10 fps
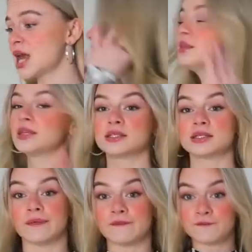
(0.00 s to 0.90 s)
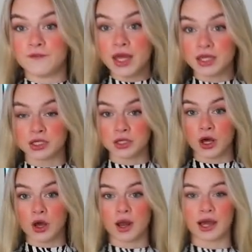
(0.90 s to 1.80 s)
I think this is a fit, you
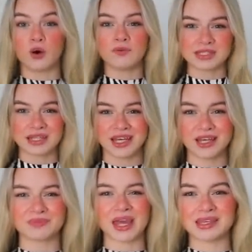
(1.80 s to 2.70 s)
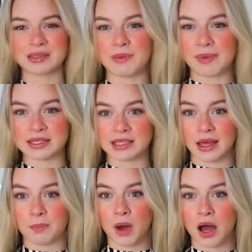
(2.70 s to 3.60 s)
know, like obviously it is a bit
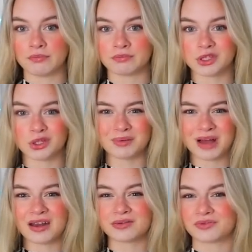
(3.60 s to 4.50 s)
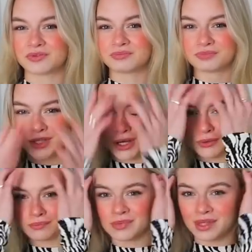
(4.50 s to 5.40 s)
basic, but the top kind of, you
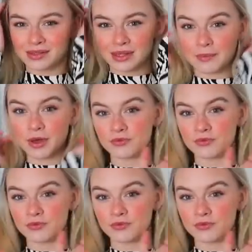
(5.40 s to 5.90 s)
know, gives it that bit